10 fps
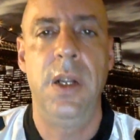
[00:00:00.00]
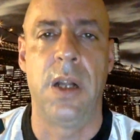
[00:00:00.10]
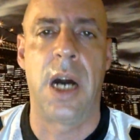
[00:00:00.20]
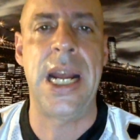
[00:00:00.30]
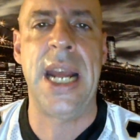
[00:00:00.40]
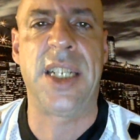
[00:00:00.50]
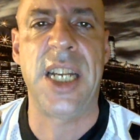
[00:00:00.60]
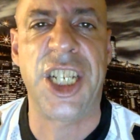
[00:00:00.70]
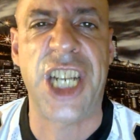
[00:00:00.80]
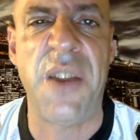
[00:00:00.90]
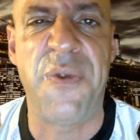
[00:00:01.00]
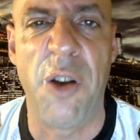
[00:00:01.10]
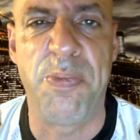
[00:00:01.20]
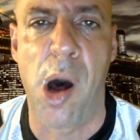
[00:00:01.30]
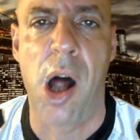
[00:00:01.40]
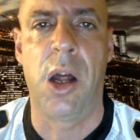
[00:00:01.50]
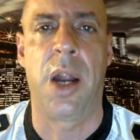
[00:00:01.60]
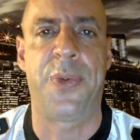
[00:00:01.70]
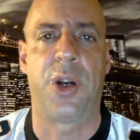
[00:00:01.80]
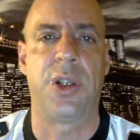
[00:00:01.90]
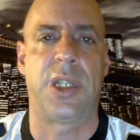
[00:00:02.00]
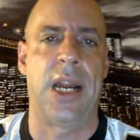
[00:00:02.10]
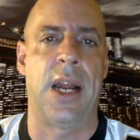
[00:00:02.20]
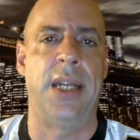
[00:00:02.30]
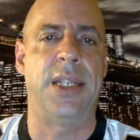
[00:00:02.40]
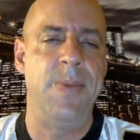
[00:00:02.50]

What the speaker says: A lot of ACC football on Thursday nights.